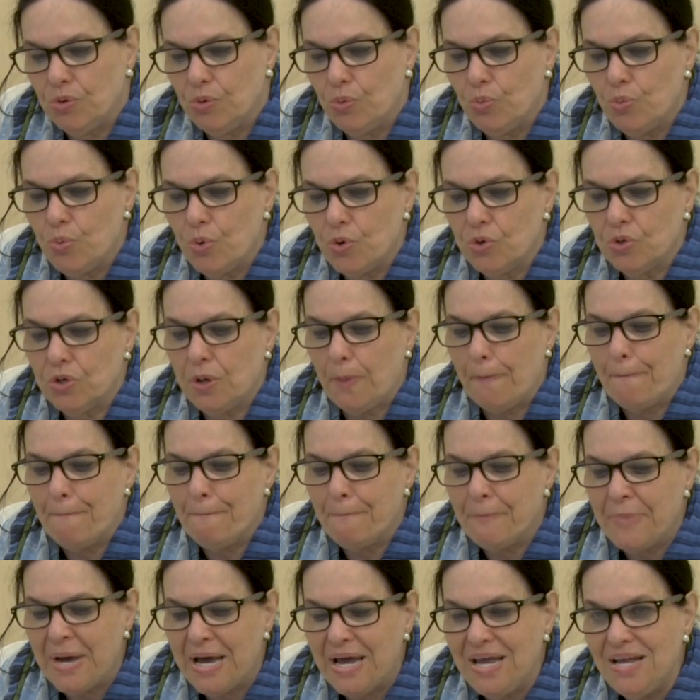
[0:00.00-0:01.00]
walk
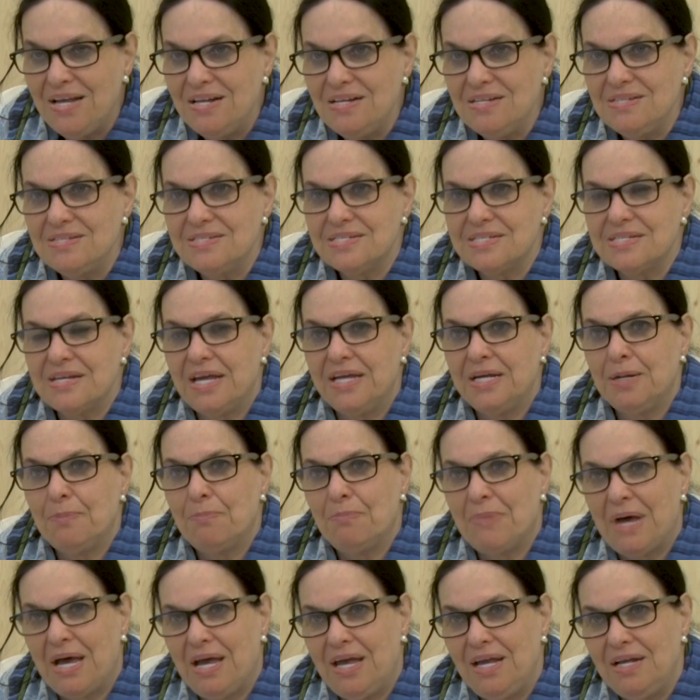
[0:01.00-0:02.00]
miles and
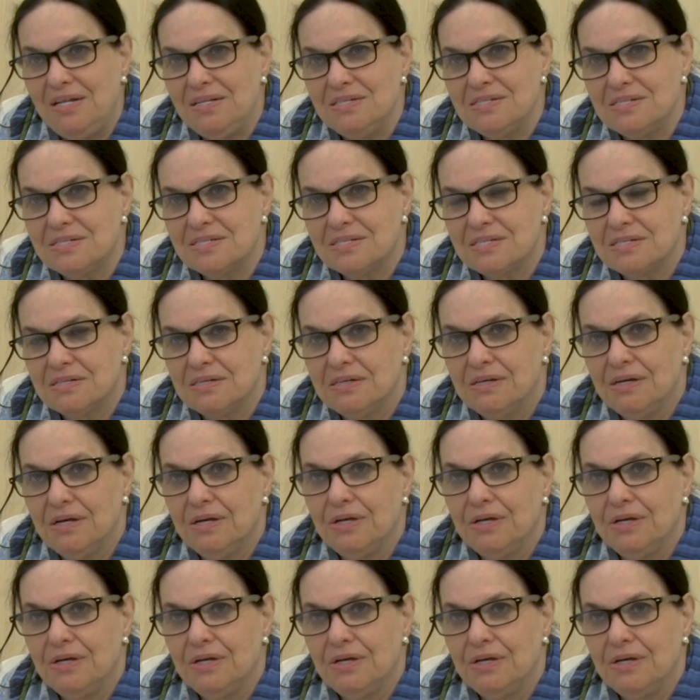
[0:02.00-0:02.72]
miles